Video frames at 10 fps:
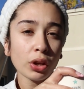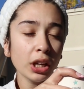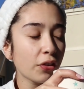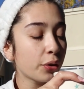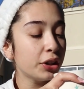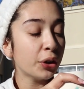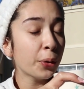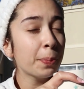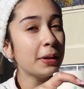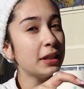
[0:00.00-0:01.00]
If you're
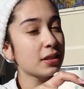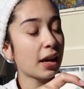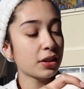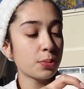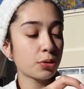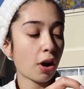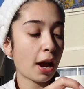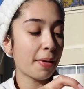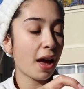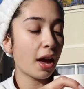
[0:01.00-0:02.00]
new, please like,
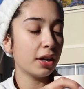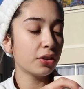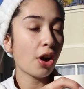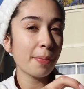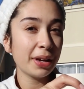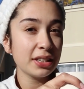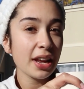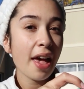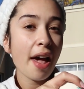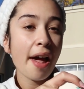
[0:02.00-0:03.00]
subscribe, and comment,
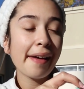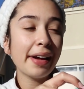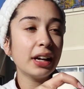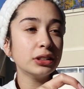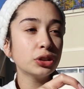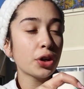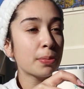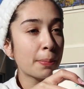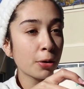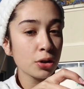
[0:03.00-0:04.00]
and turn on
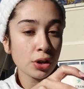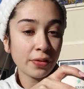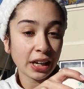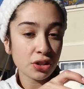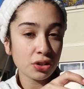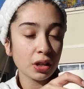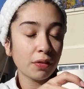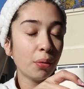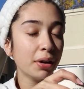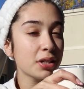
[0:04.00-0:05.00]
my post notifications
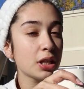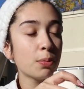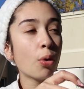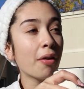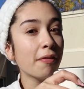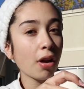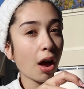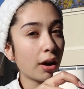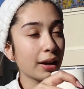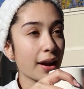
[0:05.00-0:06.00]
if you want to see more
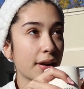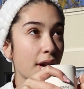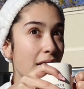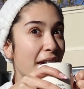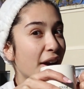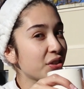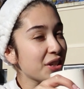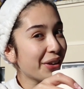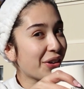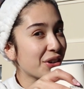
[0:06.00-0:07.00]
vlog and
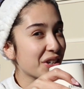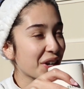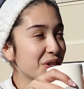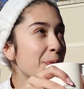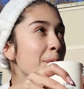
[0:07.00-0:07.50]
lifestyle content.